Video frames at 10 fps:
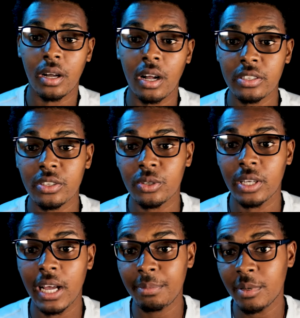Also,
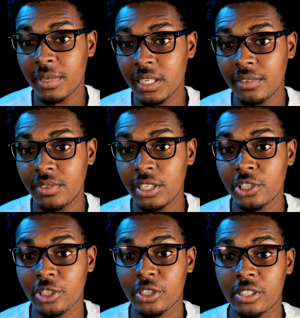the Apple Mini
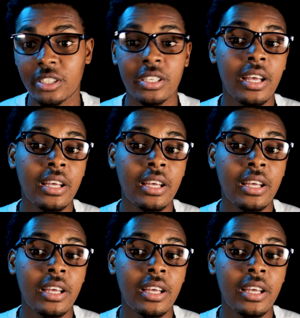features